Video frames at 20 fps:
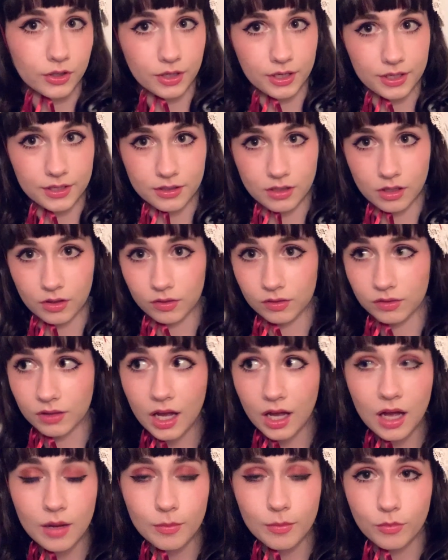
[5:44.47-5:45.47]
is a
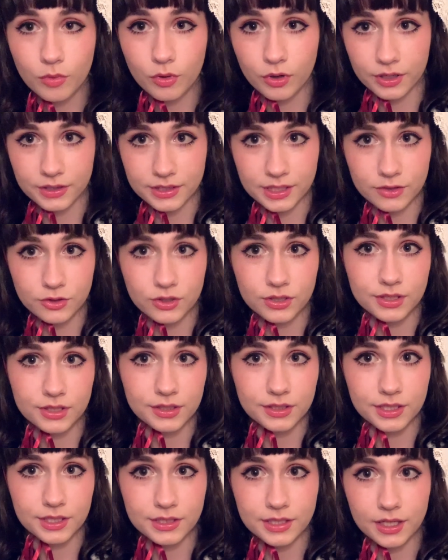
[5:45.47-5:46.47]
lot more attention to
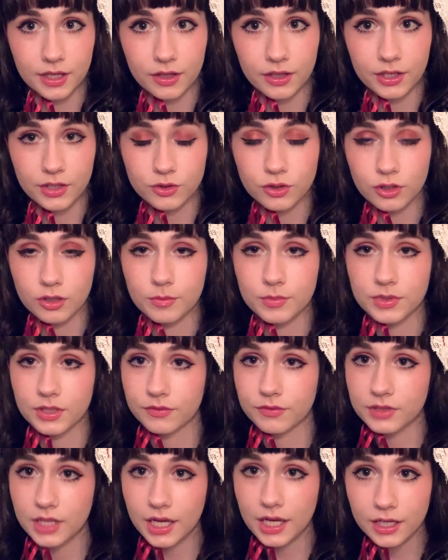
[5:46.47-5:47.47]
detail in terms of
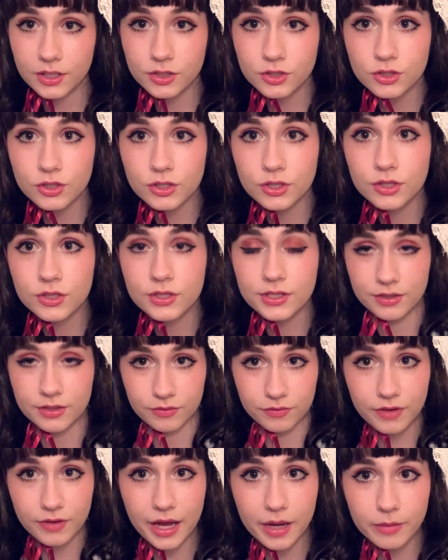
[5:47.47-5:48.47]
textures and
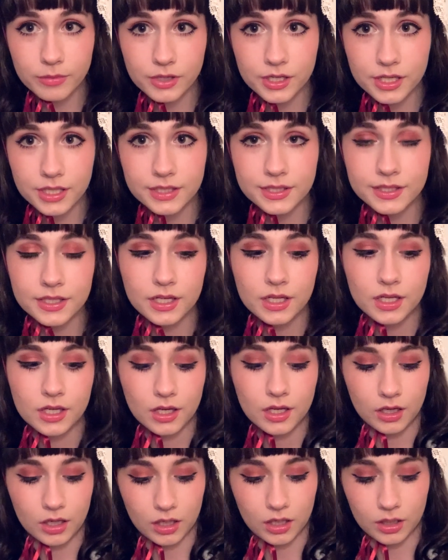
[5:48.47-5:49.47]
fabrics,
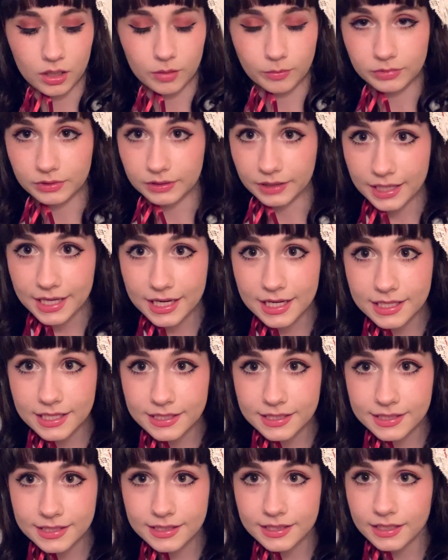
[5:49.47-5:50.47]

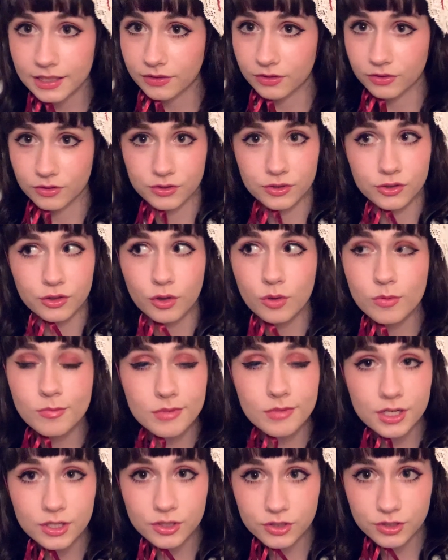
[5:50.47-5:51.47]
lace. There's so
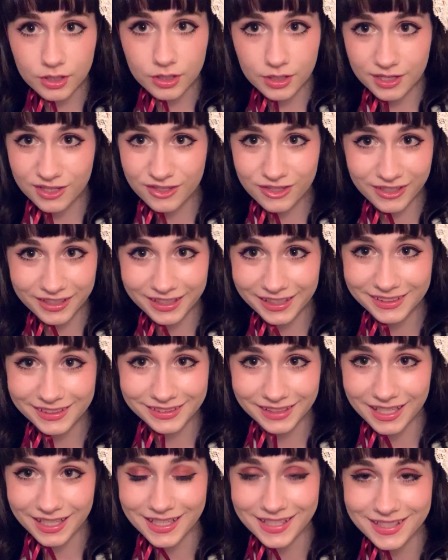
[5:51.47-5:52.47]
much intricate
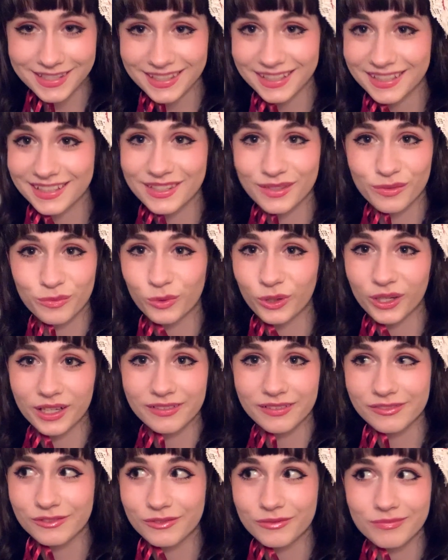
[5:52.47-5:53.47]
lace. It's what
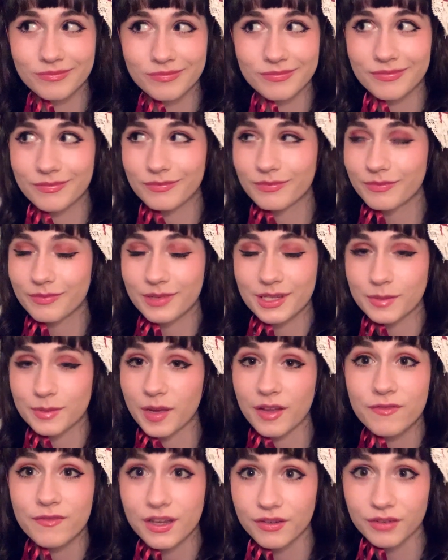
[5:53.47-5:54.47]
is my
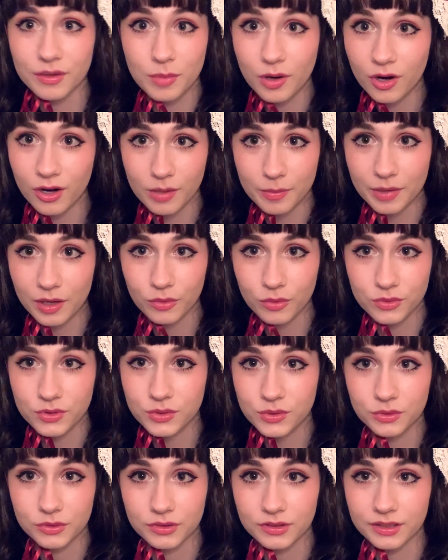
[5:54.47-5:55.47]
favorite part about old
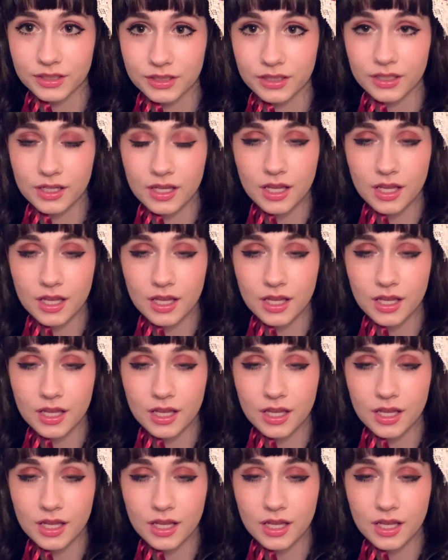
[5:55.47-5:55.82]
school Lolita.